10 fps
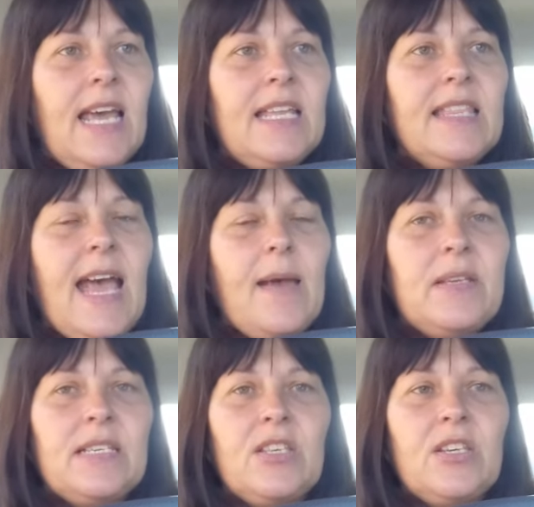and the
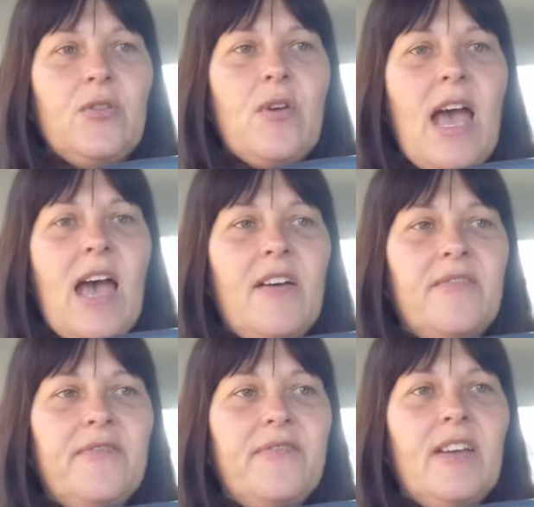habits that you have,
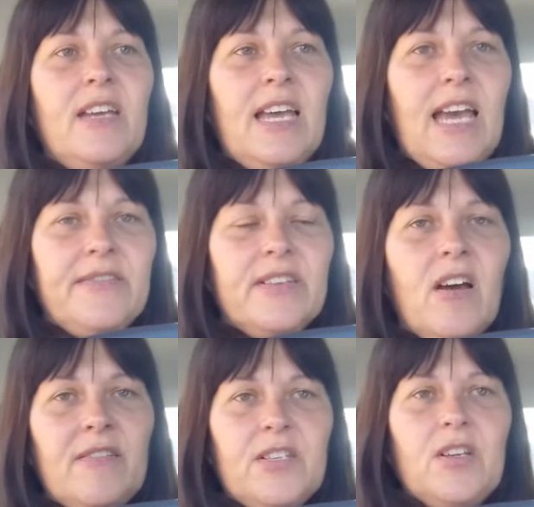and the
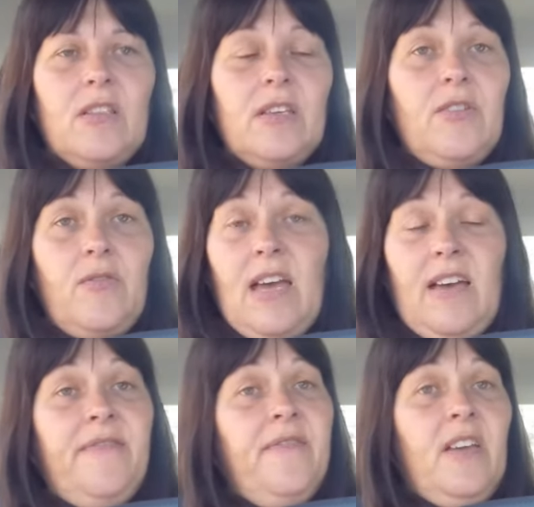lifestyle that you
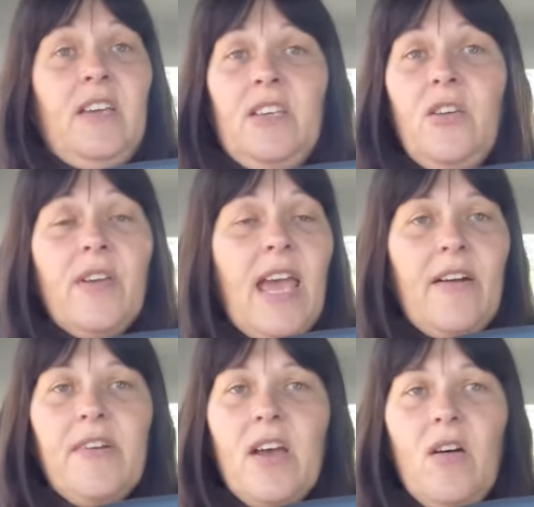have, you carry